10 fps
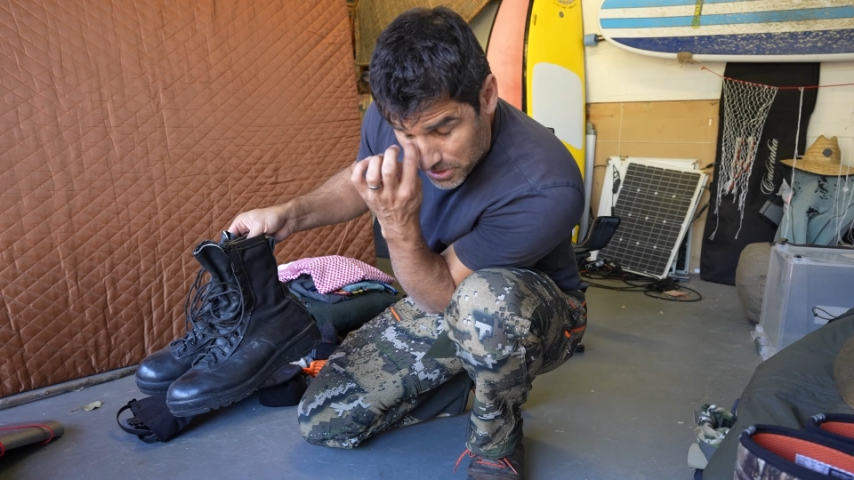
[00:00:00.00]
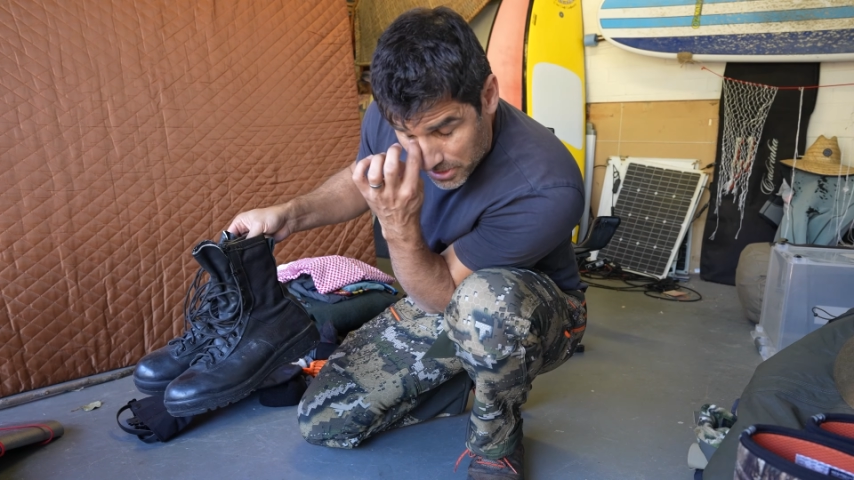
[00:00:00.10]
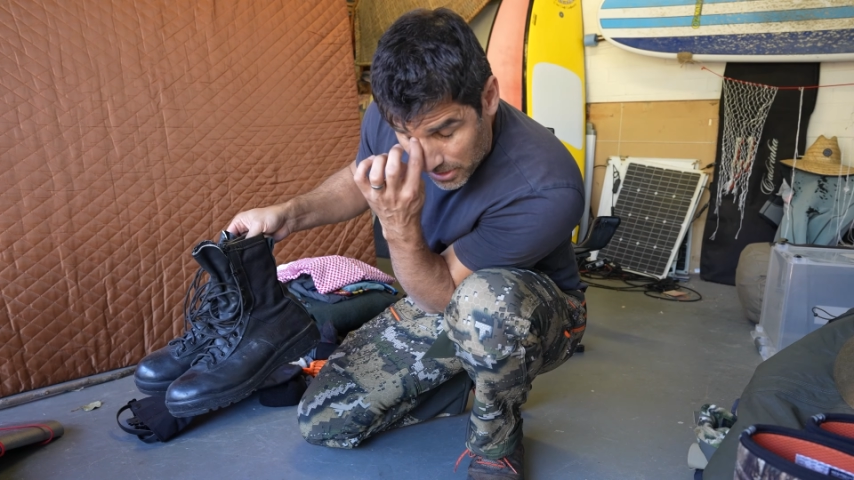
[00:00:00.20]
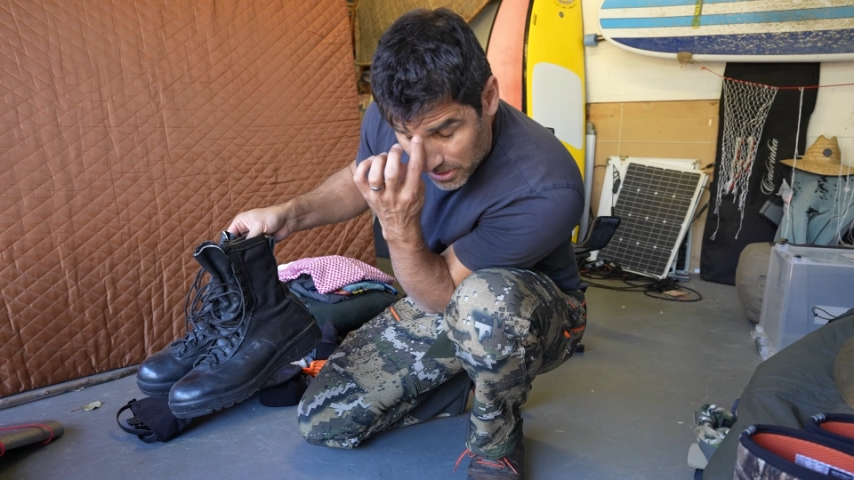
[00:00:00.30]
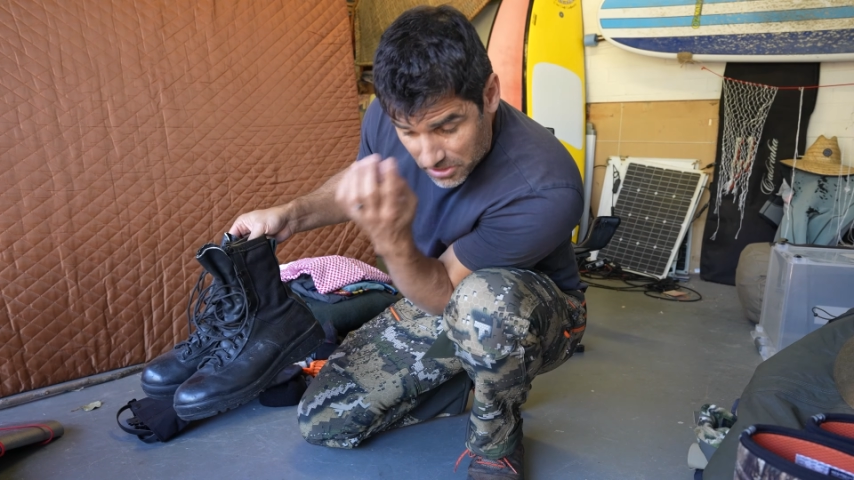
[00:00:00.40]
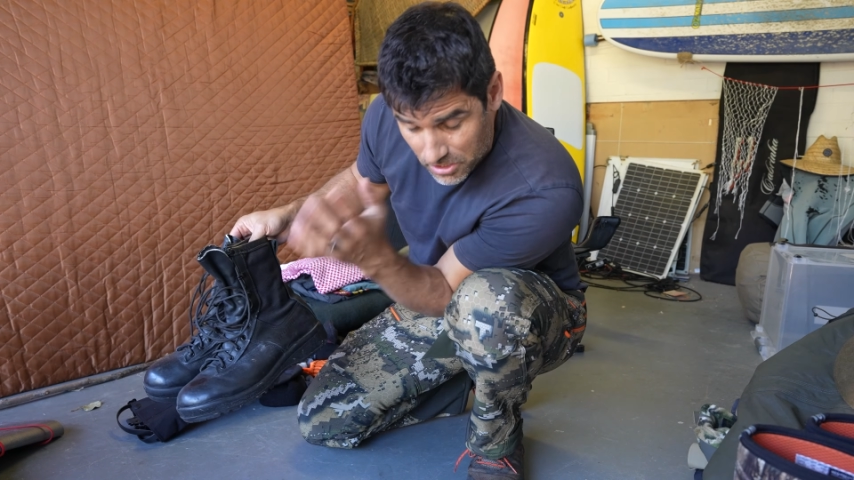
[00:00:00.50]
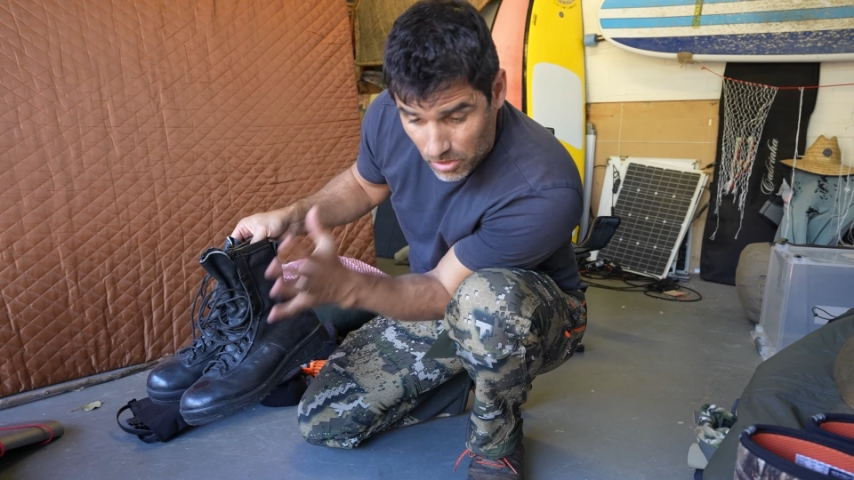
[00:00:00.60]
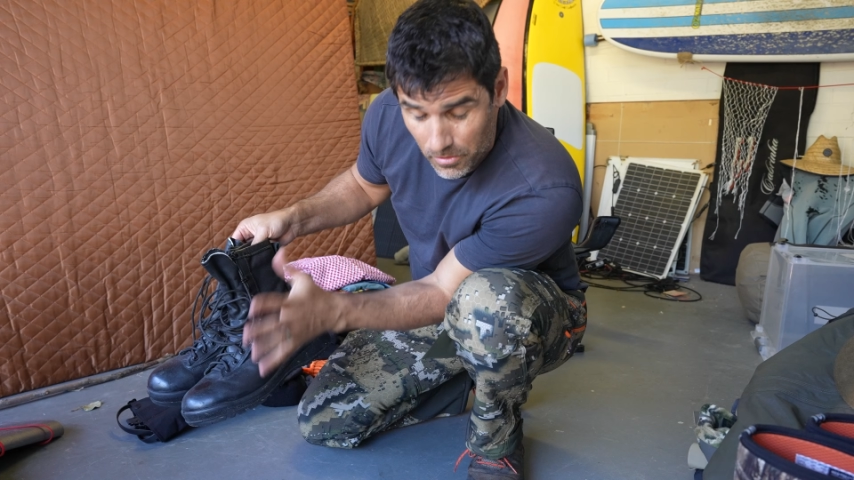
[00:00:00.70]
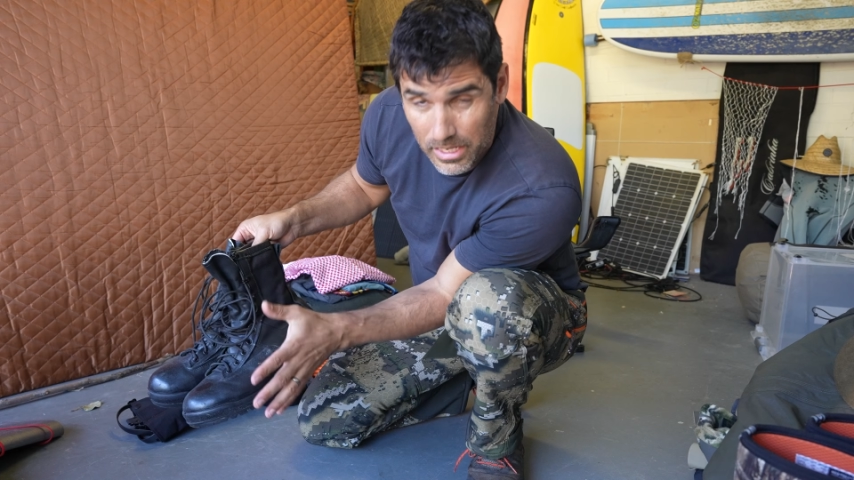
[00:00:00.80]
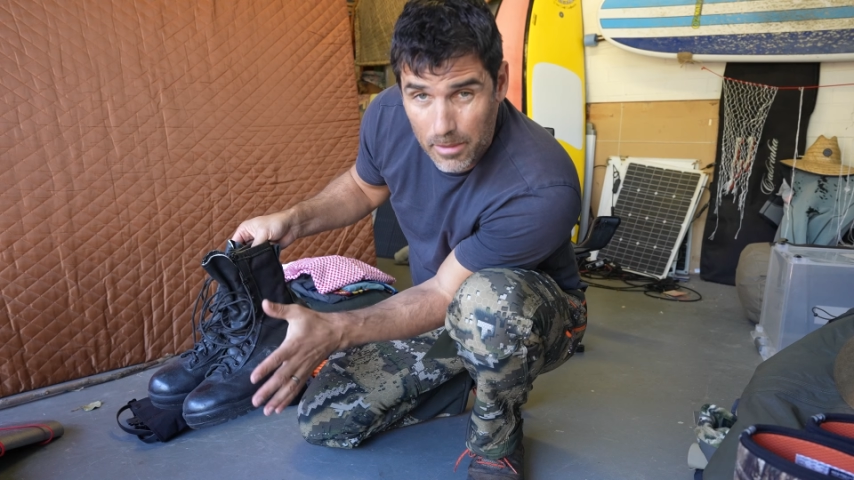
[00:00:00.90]
colour because it's not
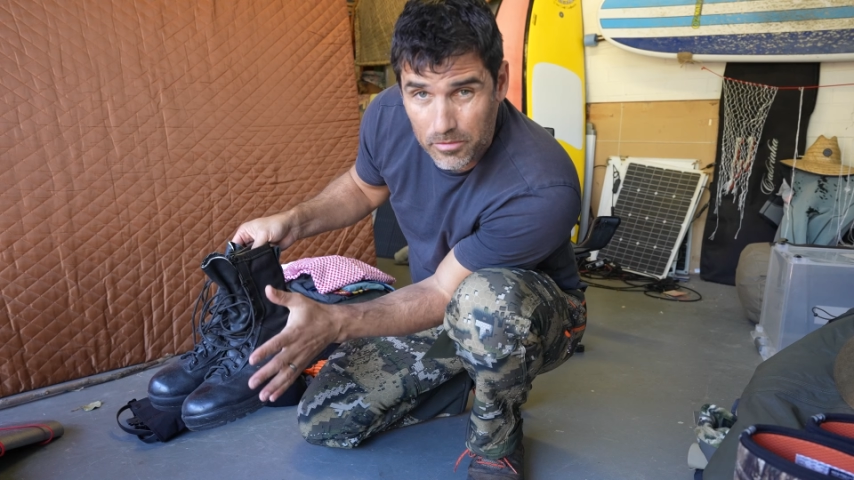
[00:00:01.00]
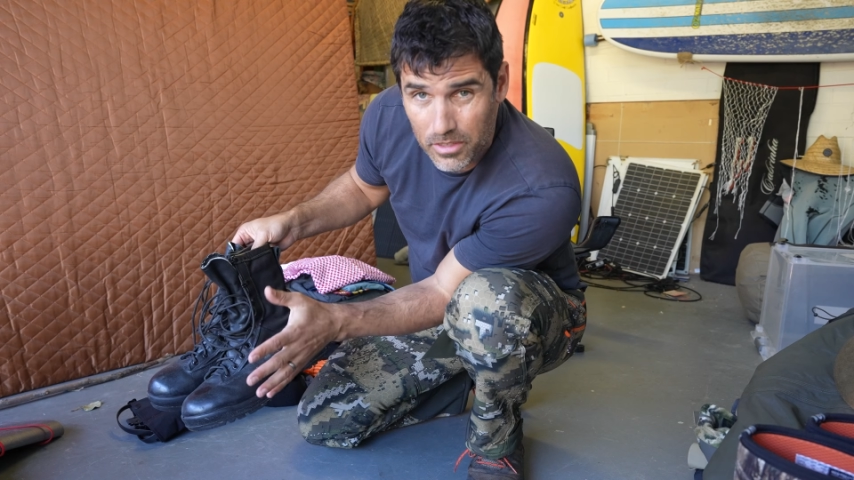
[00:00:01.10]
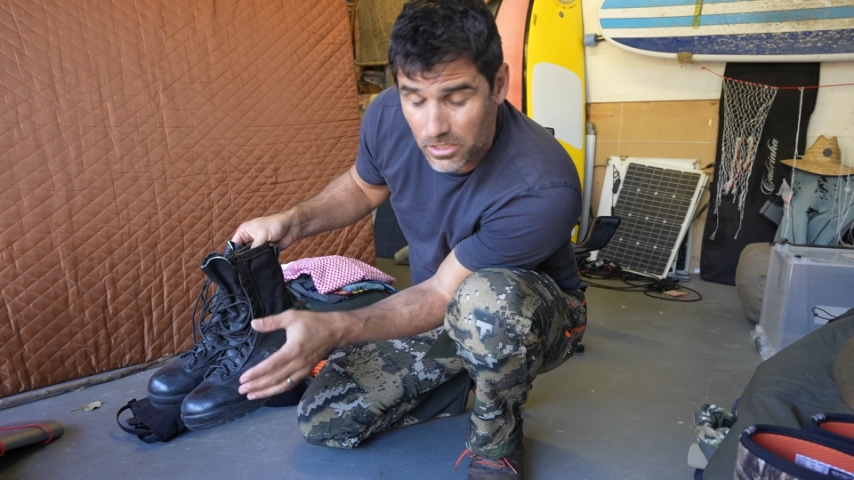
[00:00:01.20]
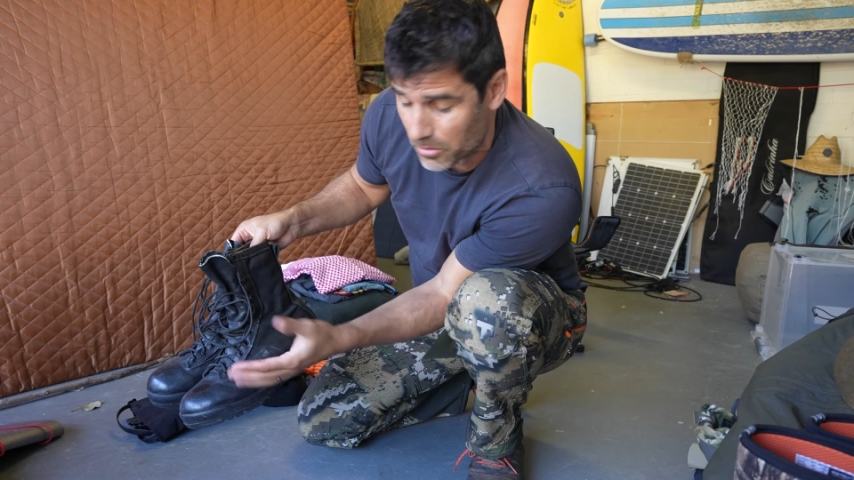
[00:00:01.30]
very camouflage.